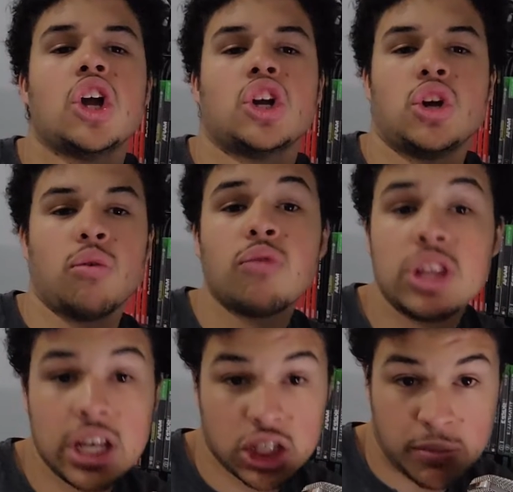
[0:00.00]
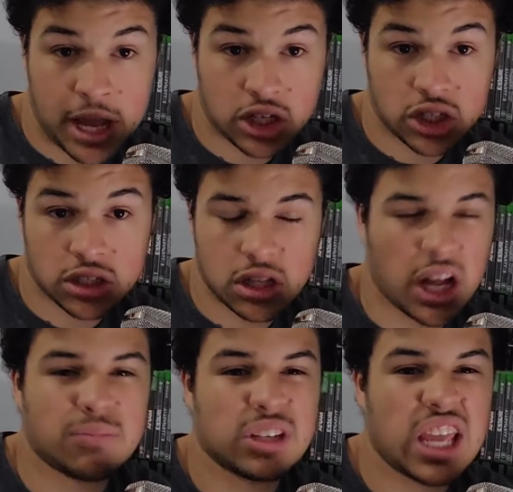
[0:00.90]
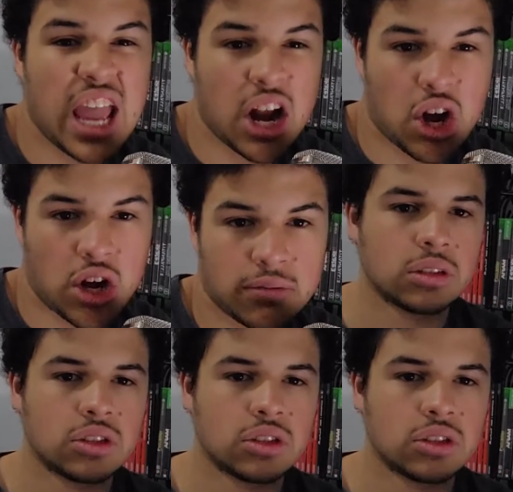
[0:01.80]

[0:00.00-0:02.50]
go for the expansion slot. Can't hurt.